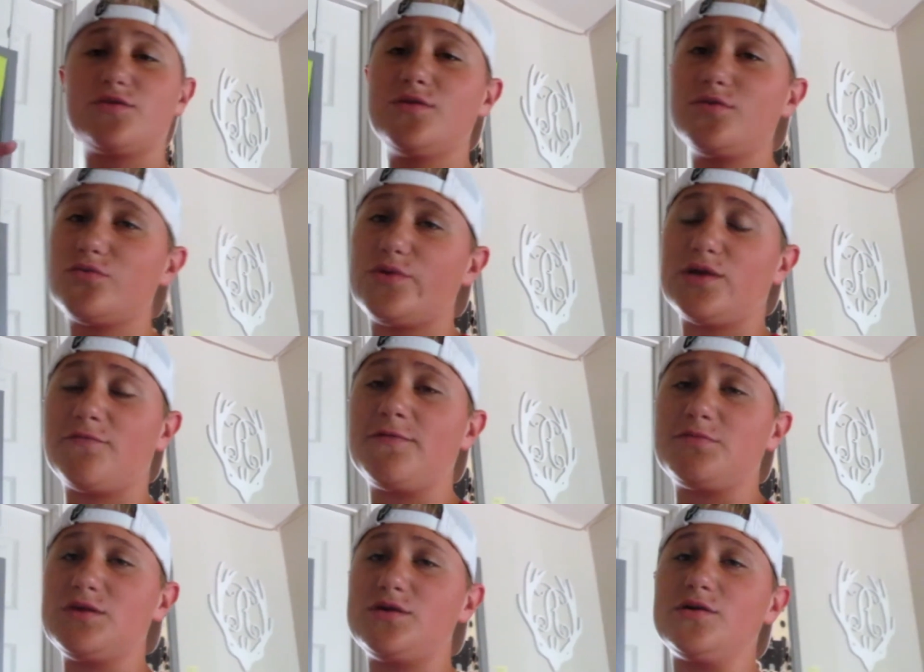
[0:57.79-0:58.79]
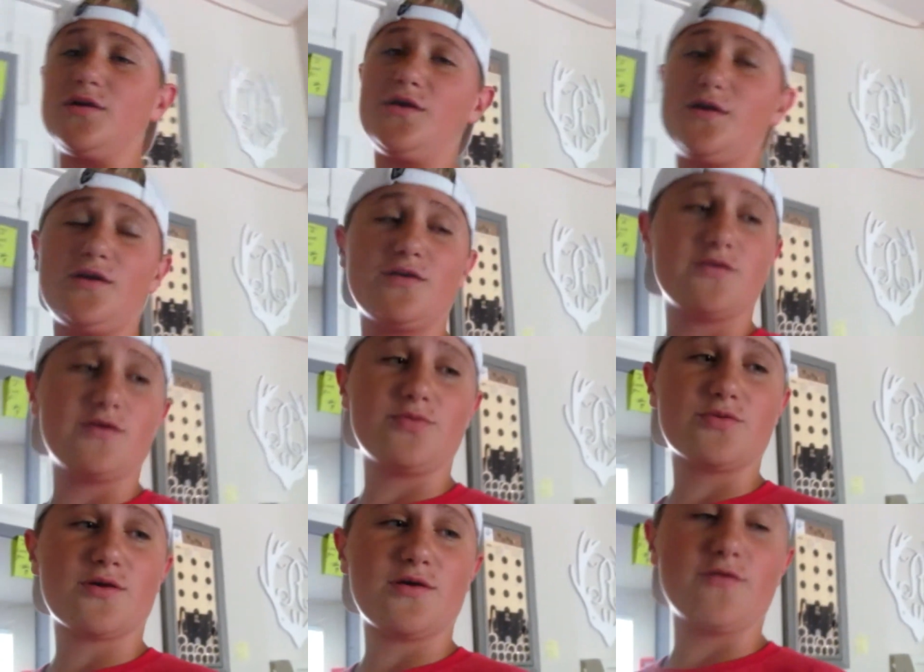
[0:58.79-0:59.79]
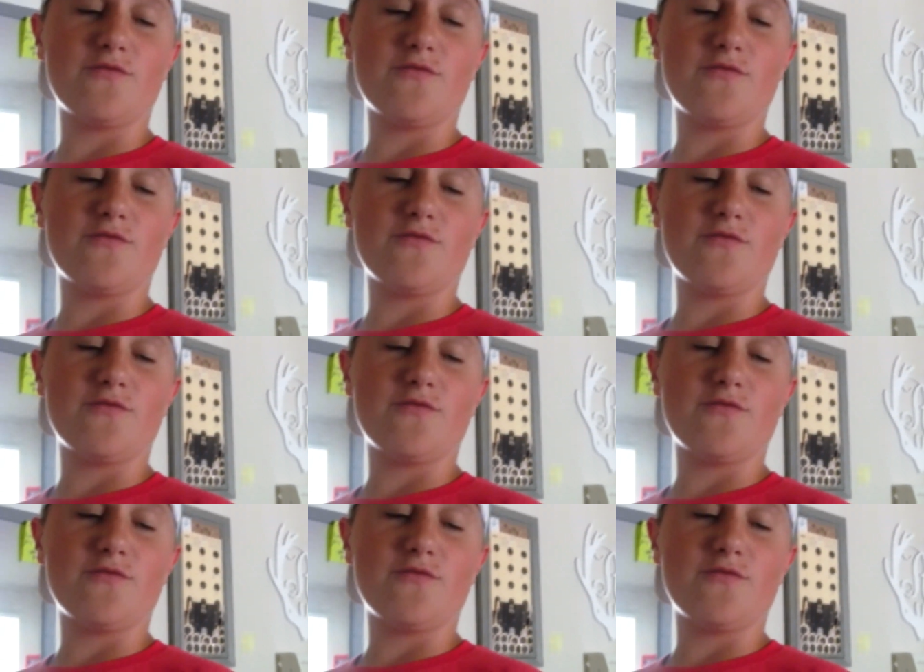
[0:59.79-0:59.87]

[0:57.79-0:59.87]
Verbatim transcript: as soon as we hit 50, subscri